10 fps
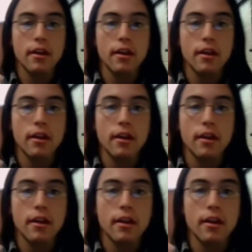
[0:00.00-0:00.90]
and
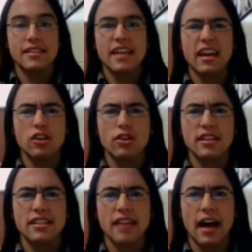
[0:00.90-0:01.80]
set it to the
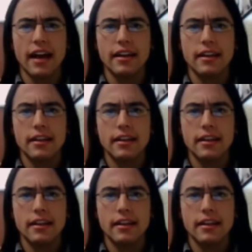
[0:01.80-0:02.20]
side,